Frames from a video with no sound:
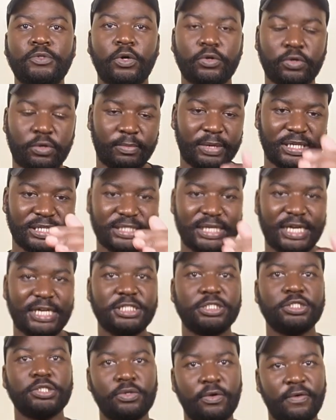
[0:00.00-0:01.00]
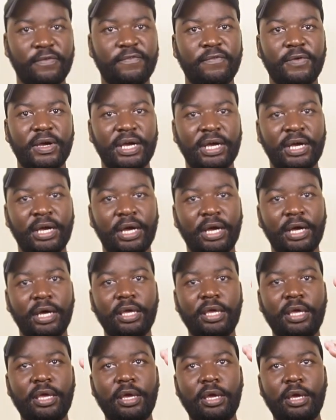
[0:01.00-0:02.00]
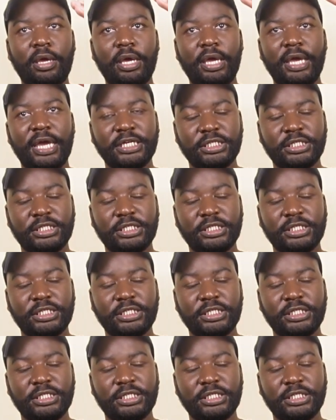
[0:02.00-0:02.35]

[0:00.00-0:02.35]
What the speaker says: documentation of